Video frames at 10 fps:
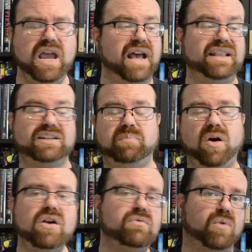And that's
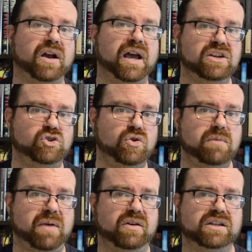part of what I enjoy
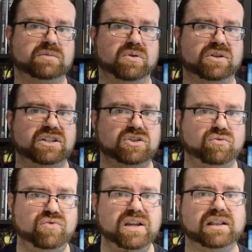about his books is the
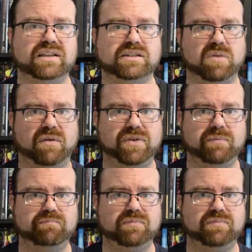realism of them.